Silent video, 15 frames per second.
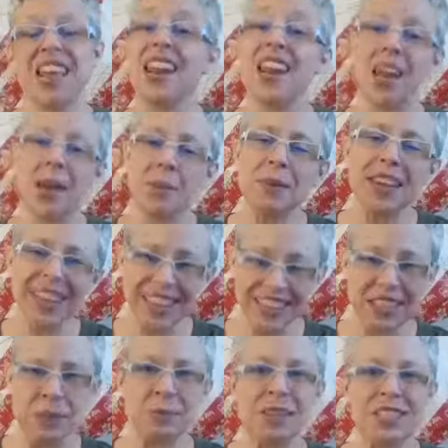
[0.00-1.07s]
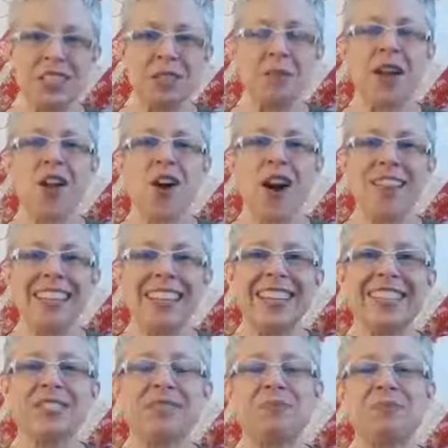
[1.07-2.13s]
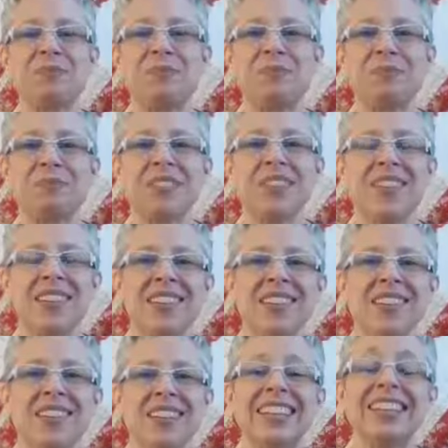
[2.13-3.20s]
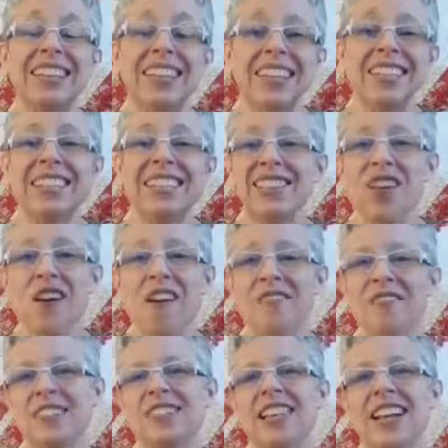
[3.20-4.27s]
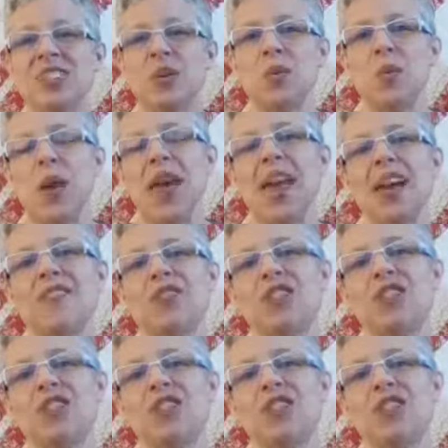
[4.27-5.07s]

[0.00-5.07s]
And I immediately missed my colleagues. Elise in the office has a way of